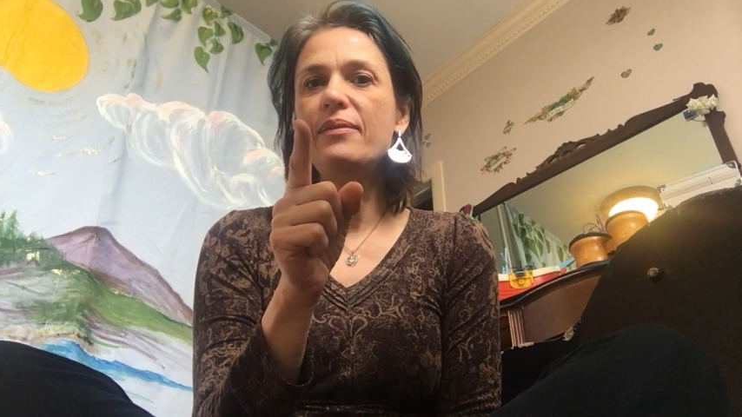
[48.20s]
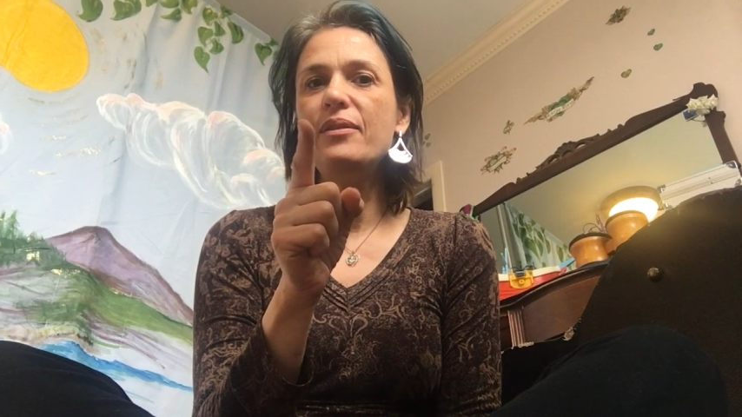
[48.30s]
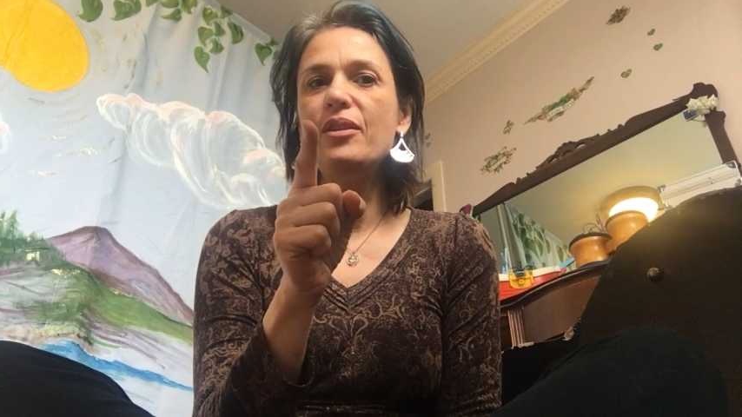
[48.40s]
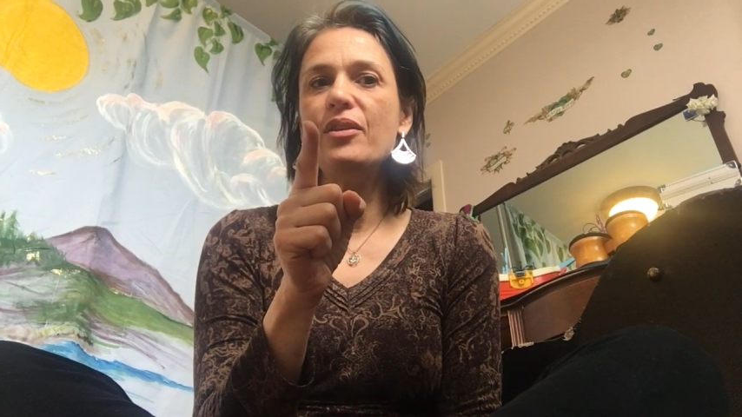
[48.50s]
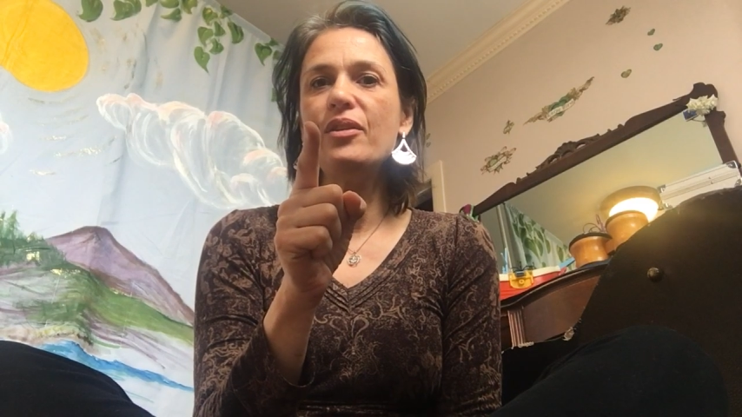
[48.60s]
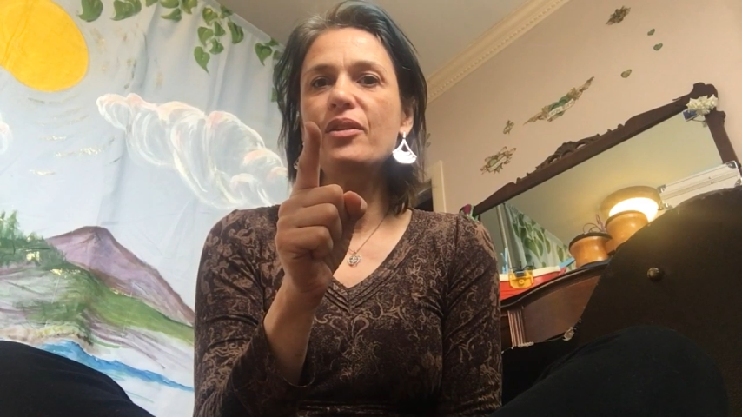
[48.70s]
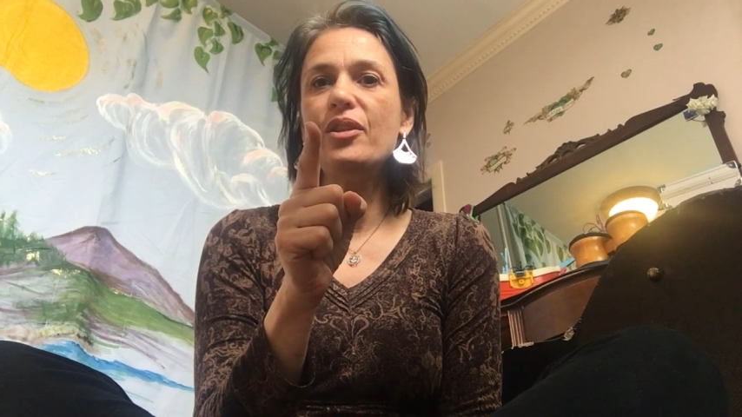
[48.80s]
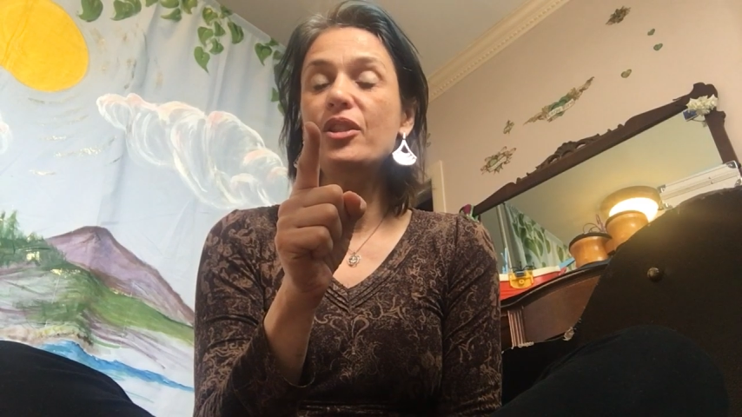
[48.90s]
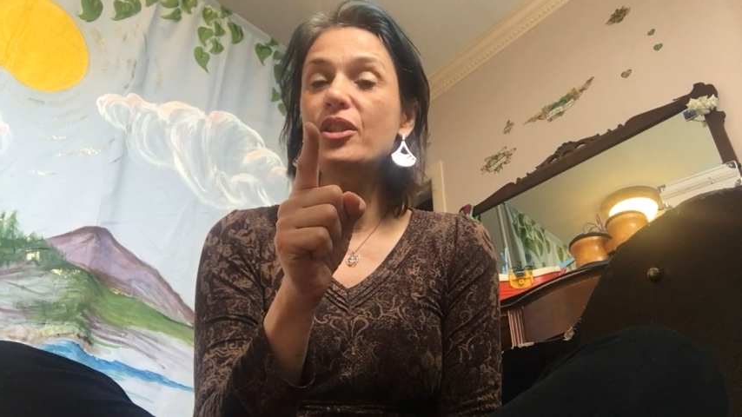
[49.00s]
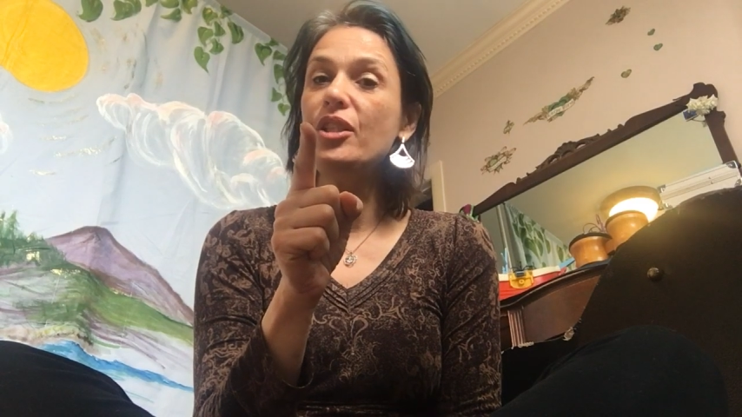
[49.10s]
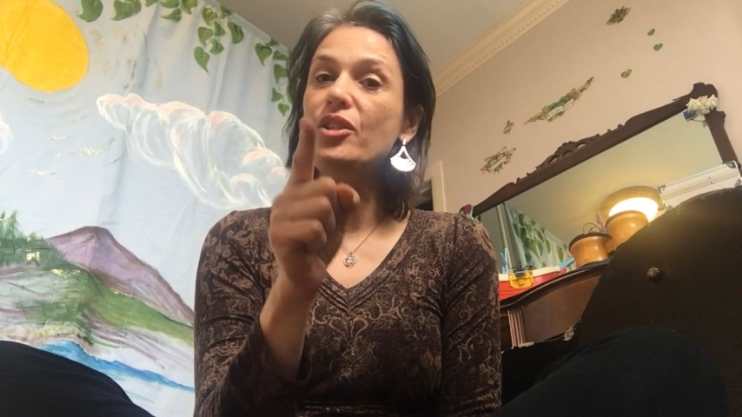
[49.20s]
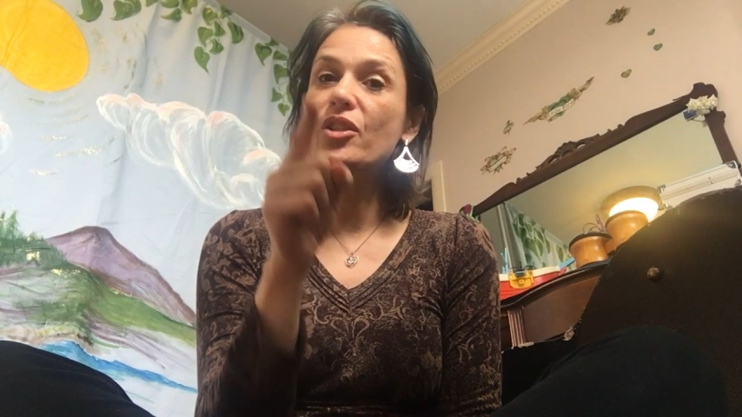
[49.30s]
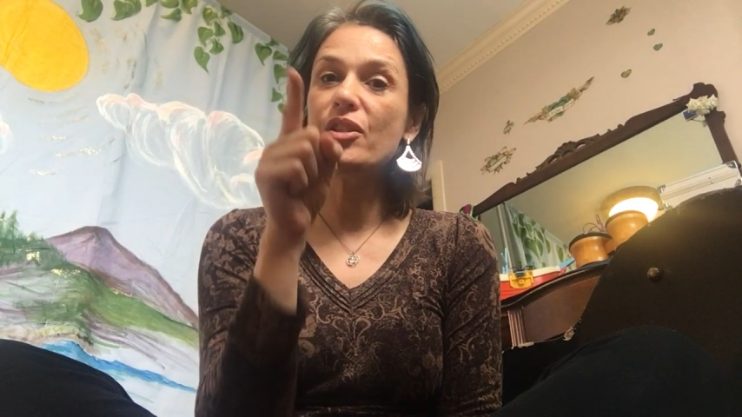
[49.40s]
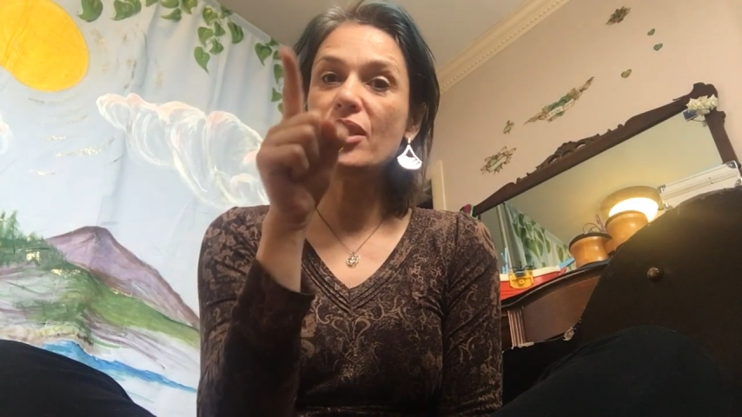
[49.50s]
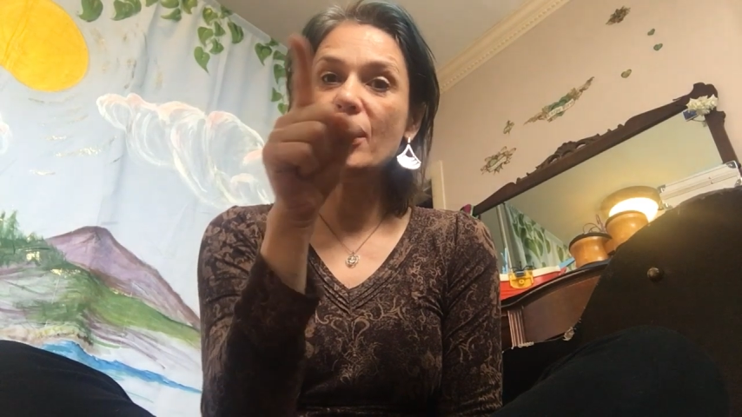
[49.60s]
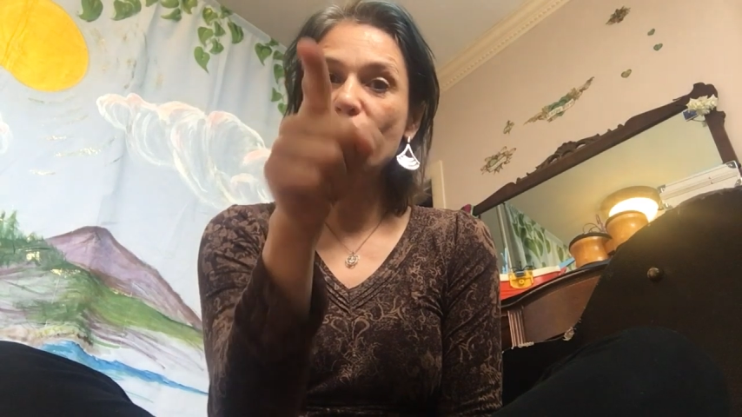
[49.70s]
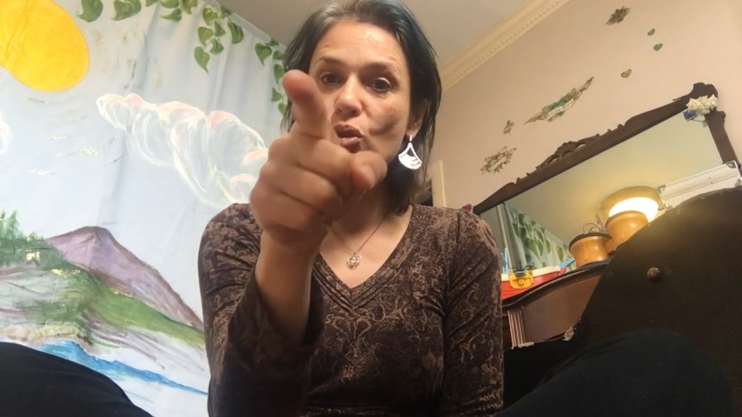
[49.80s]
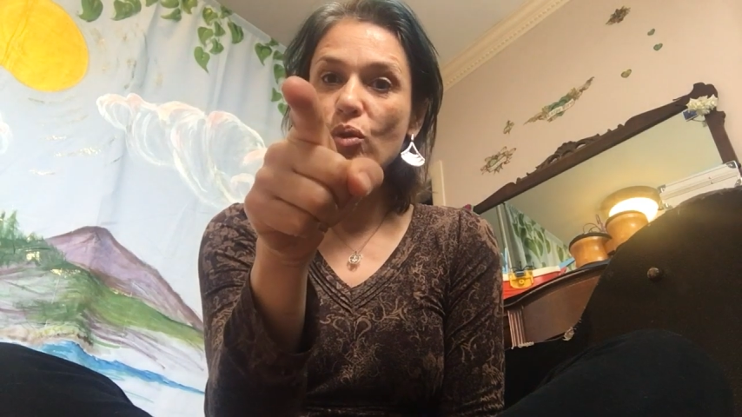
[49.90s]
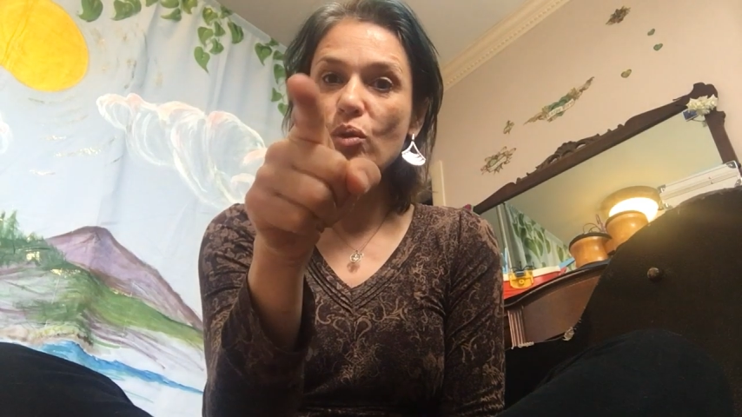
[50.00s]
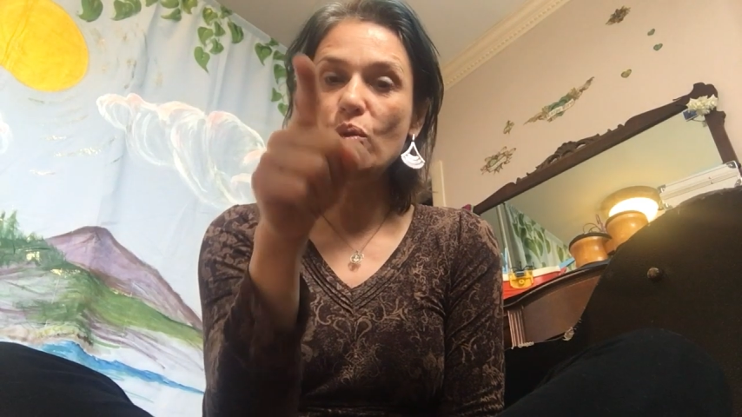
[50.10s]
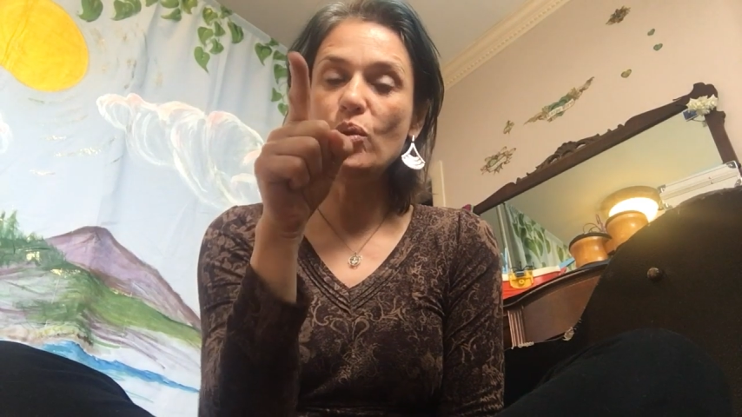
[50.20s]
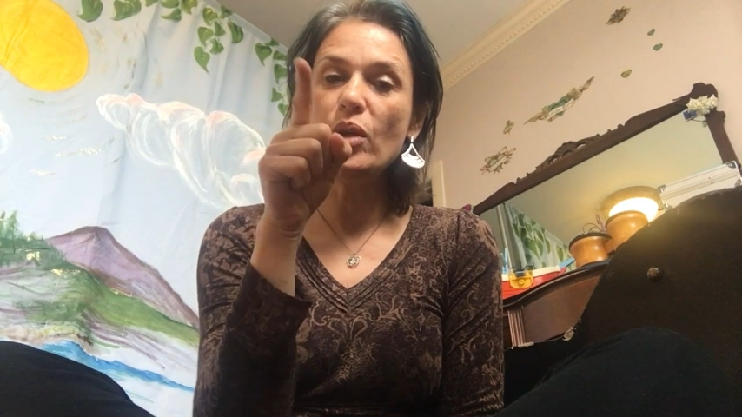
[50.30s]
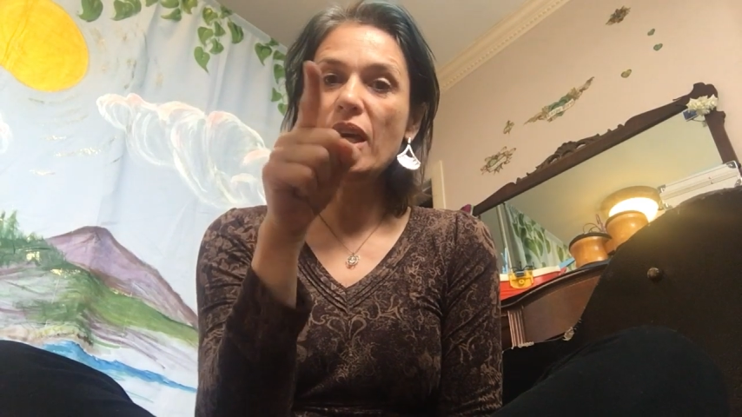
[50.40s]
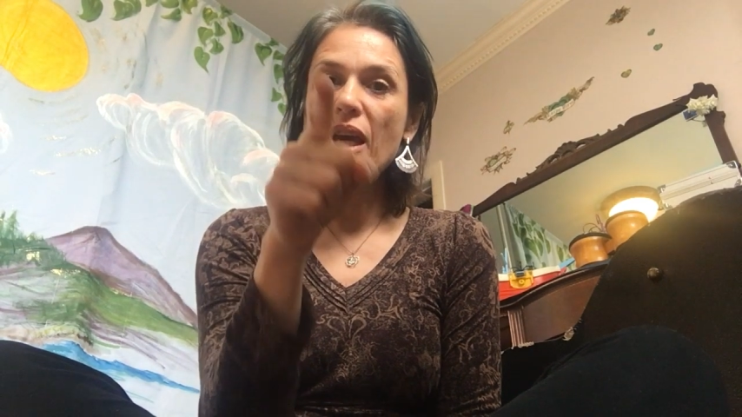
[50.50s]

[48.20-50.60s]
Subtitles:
the teacher say tu